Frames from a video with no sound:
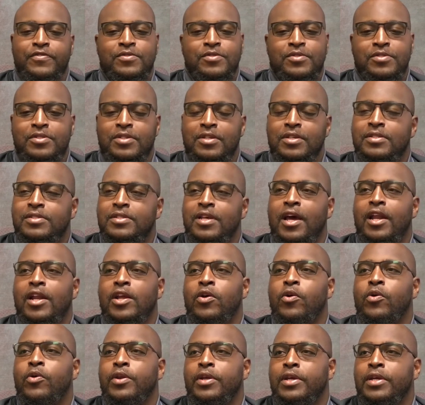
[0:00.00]
you just get tired of
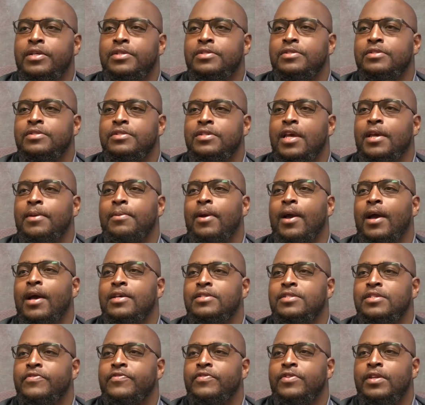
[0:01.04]
going against the same
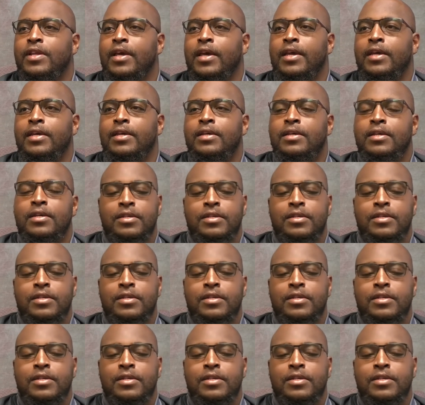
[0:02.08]
guys every day.